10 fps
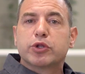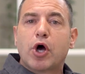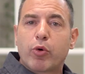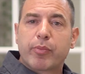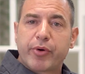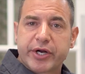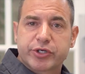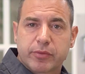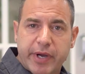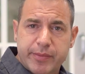lower
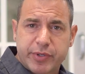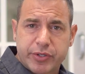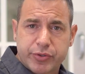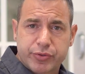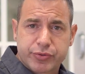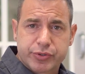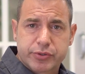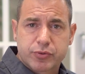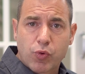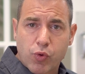pressure might be
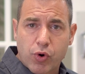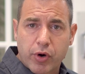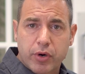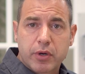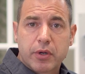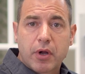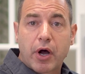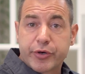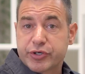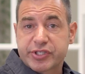used or
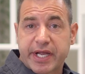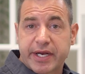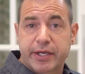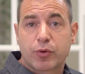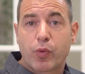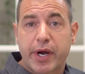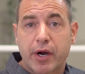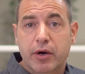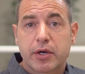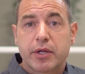understanding
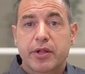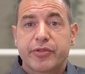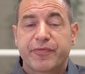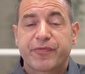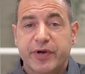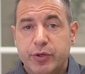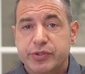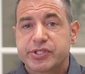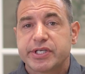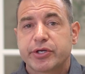where the
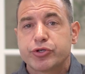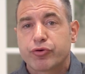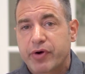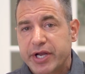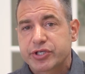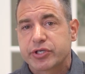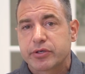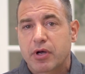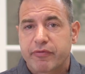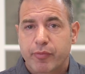frequency and
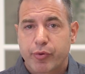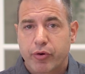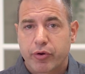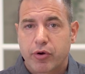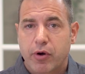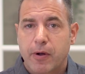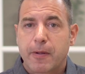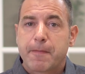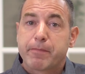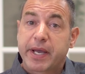duration of a
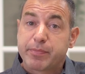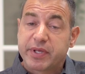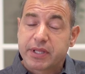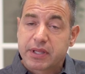protocol might be